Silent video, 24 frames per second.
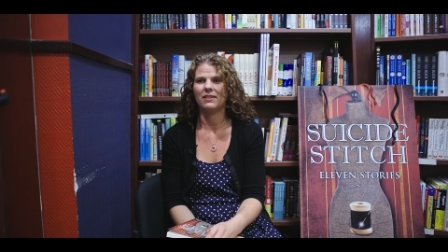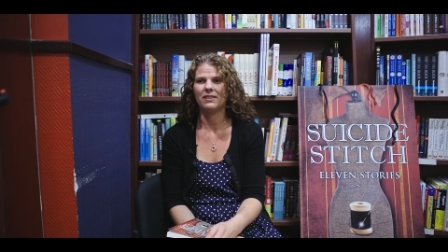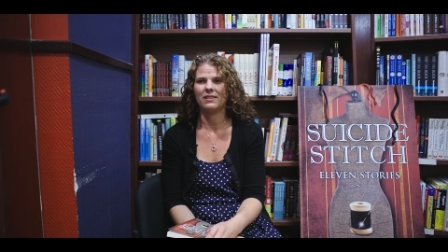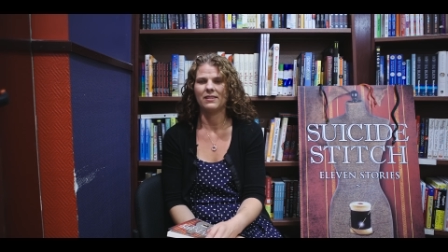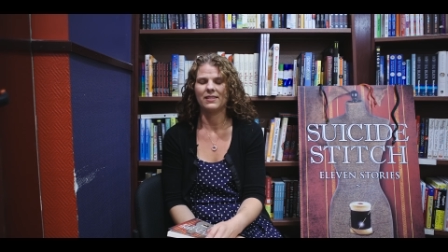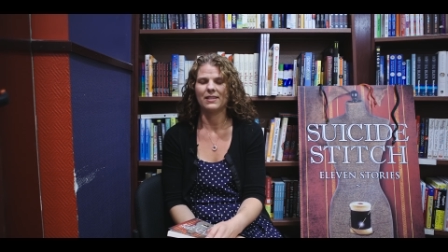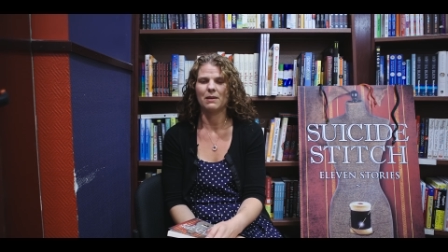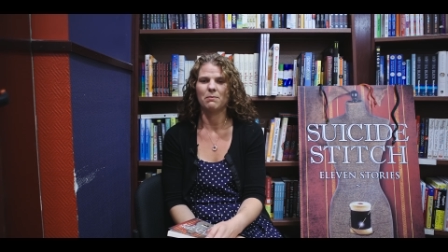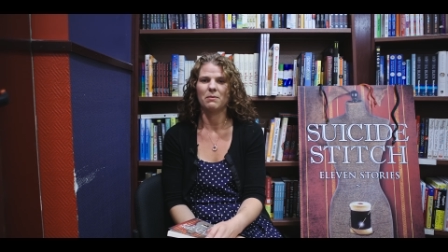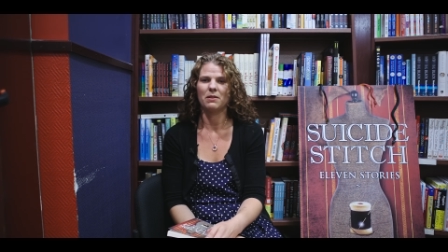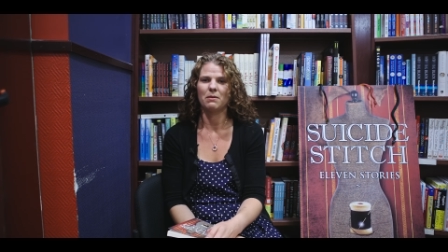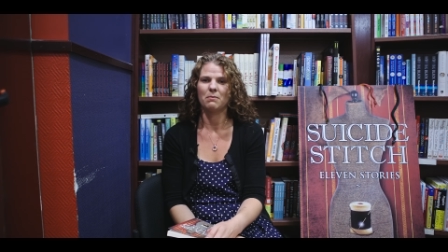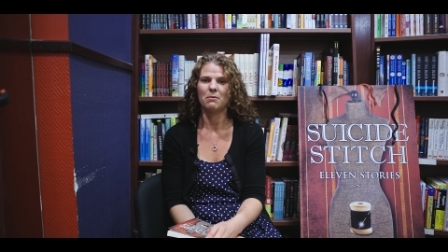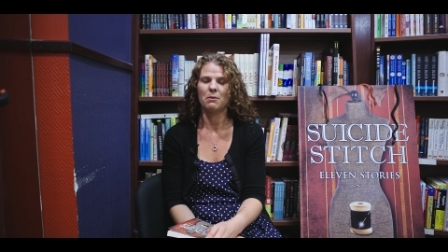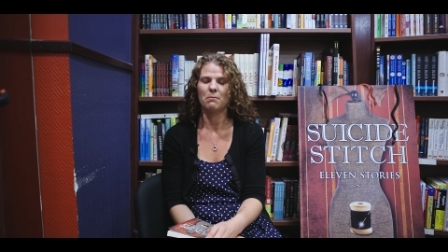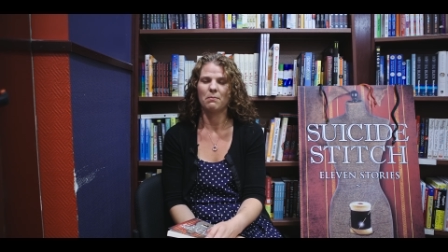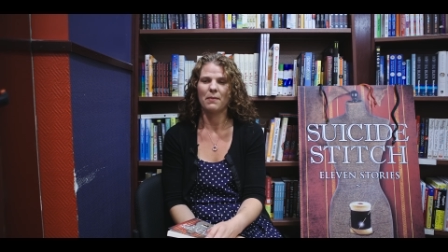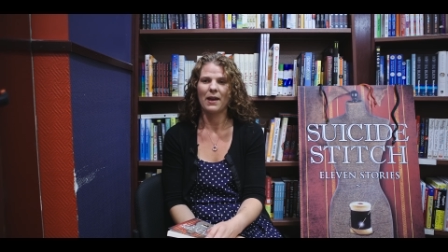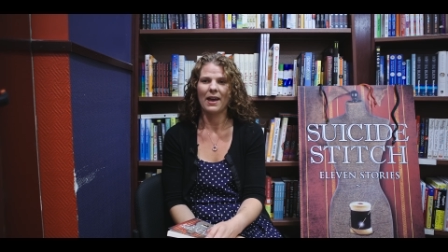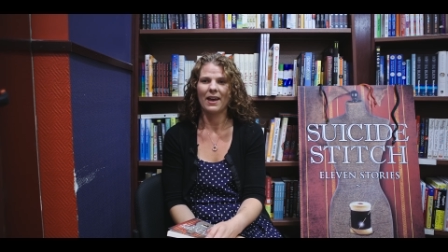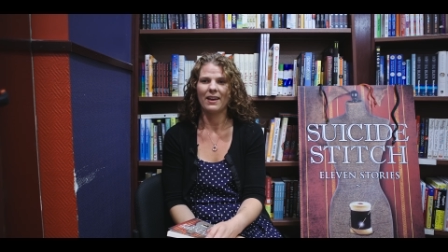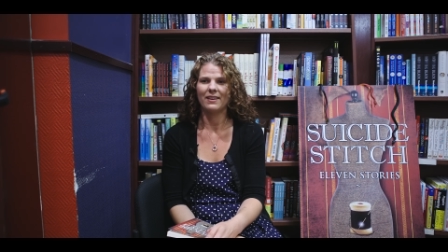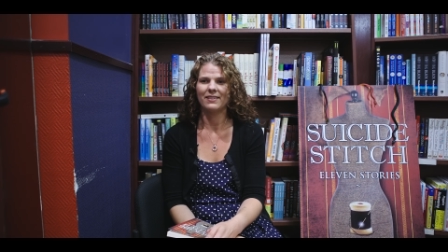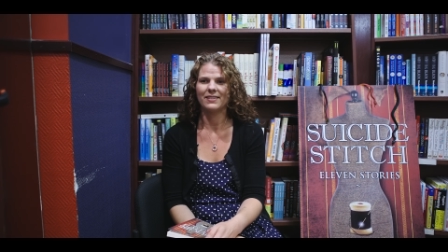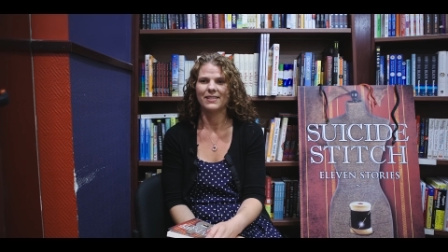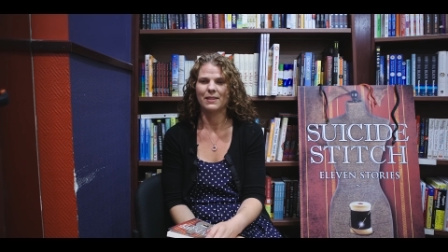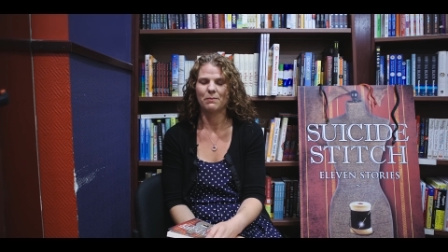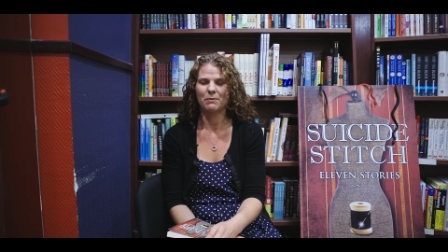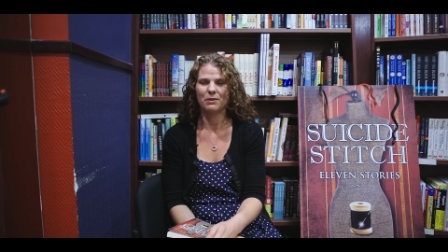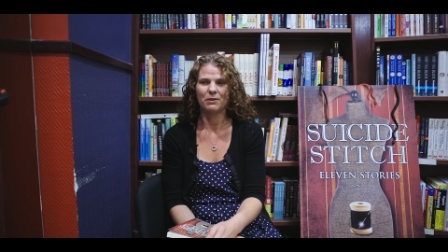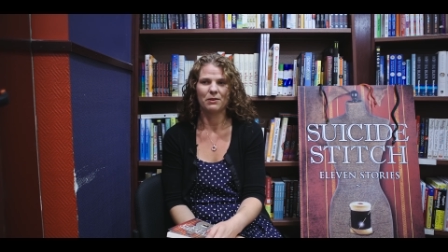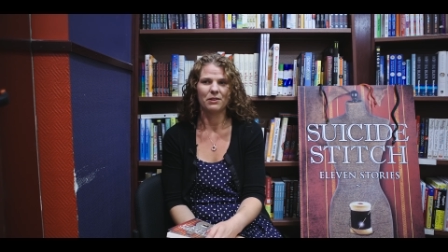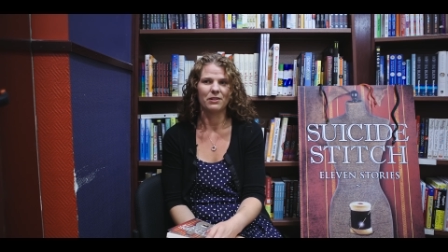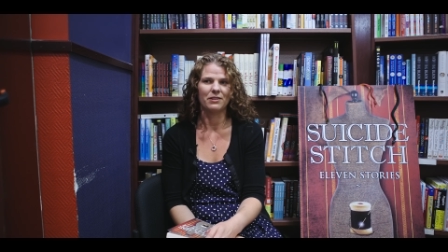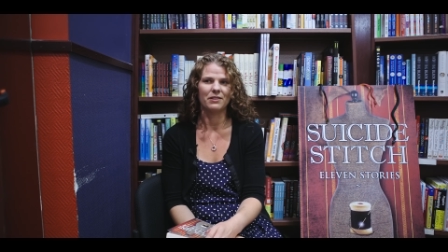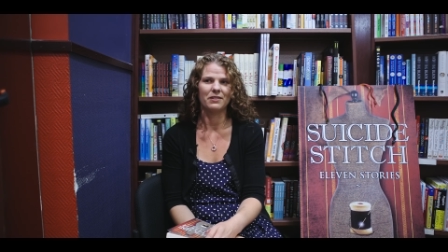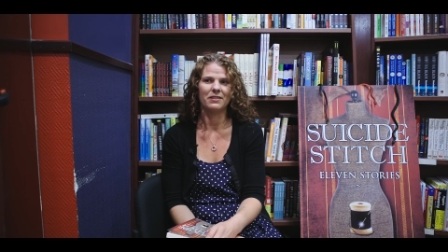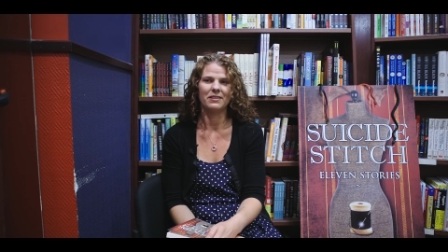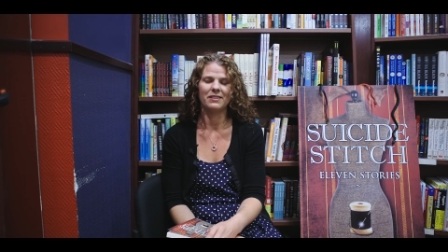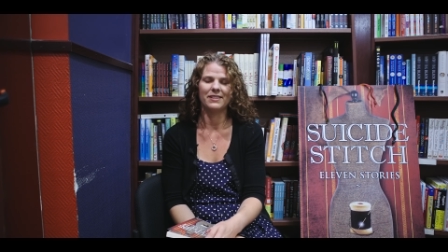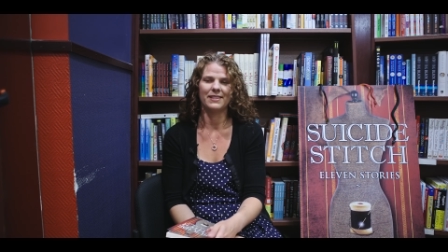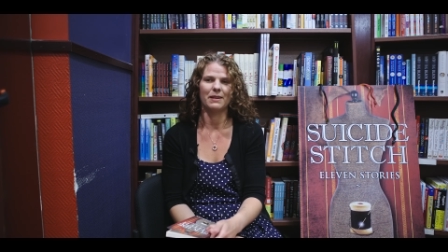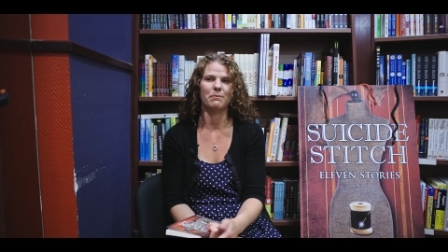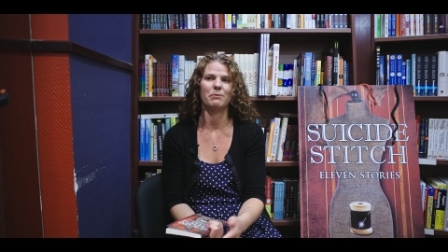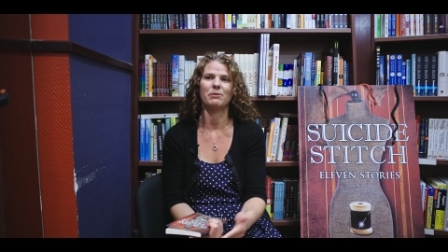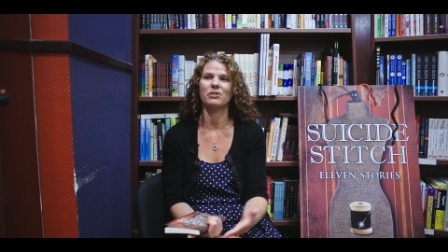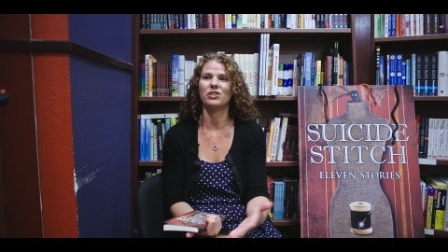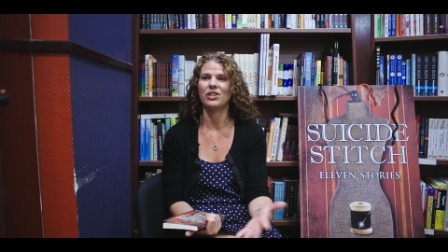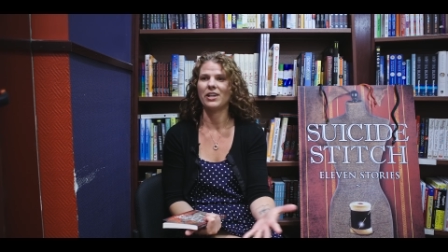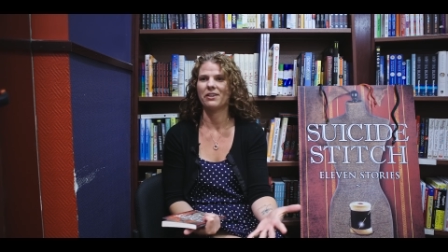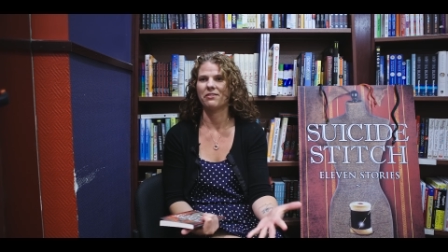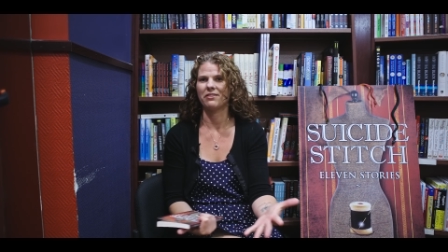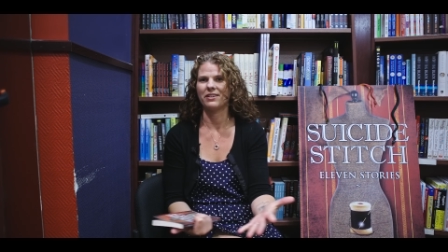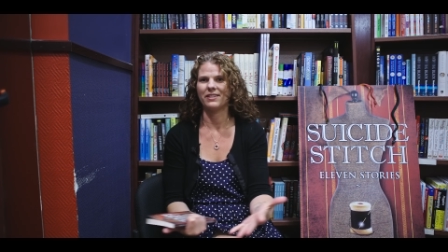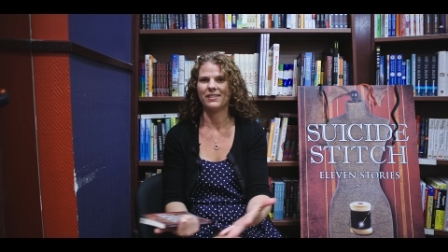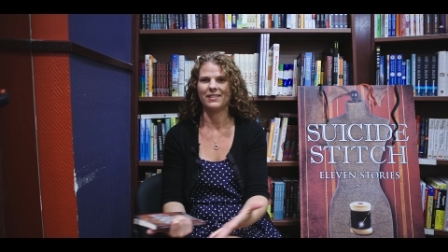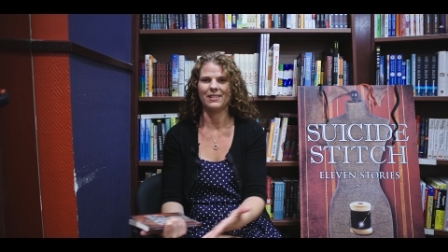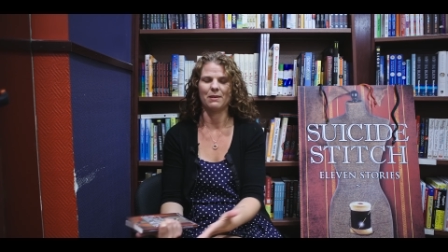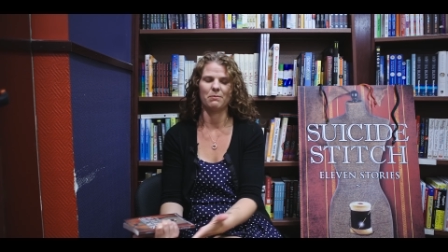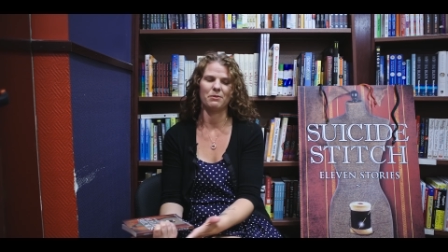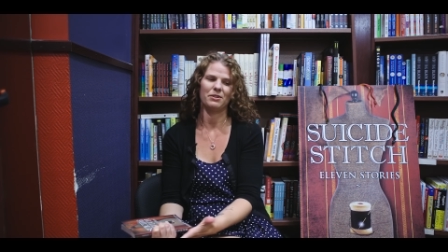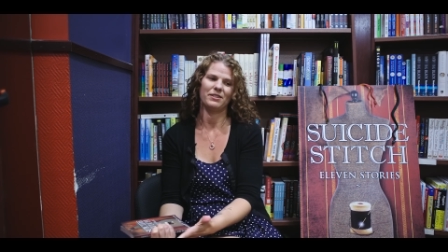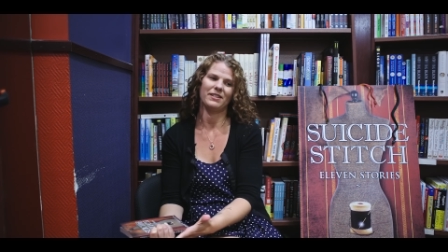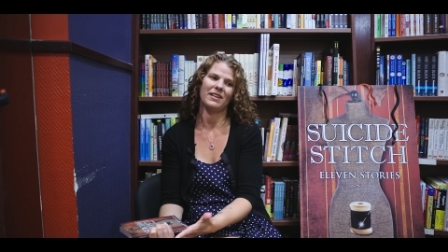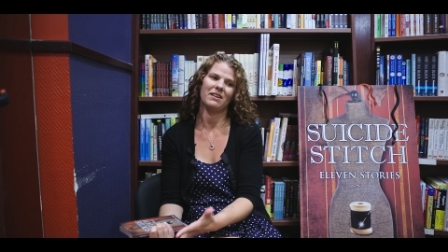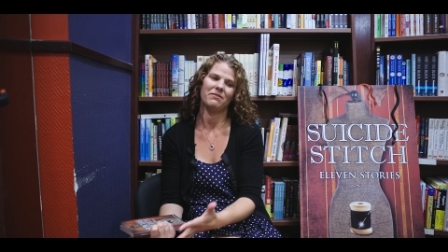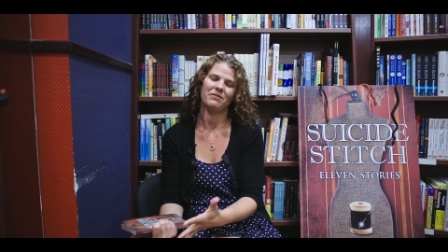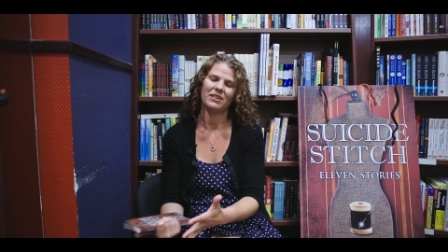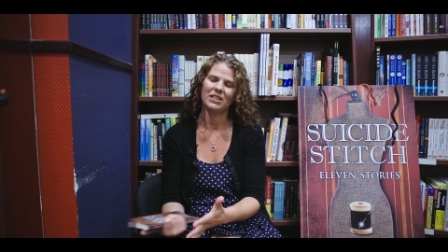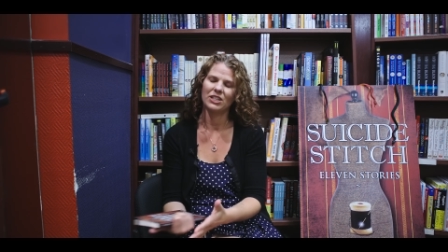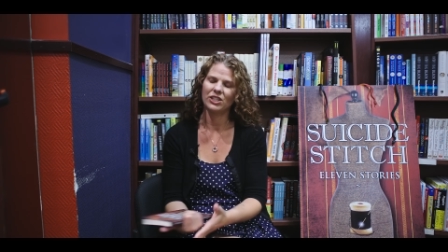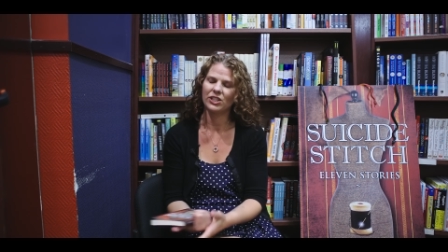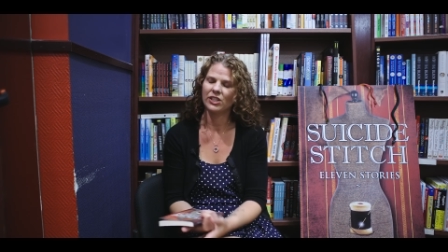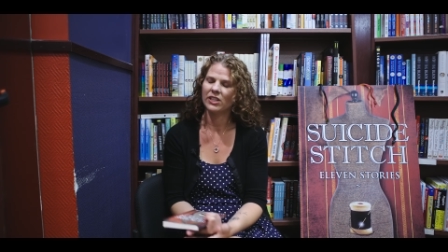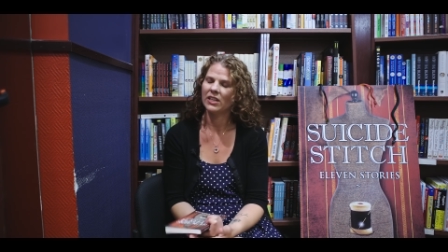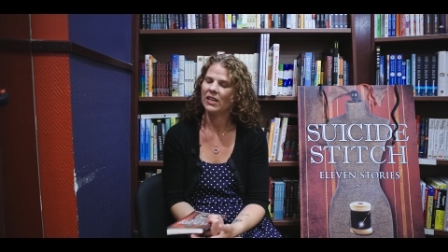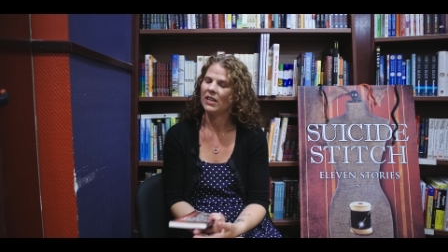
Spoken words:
And some of them are bad, some of them are good, some are generous, some are selfish.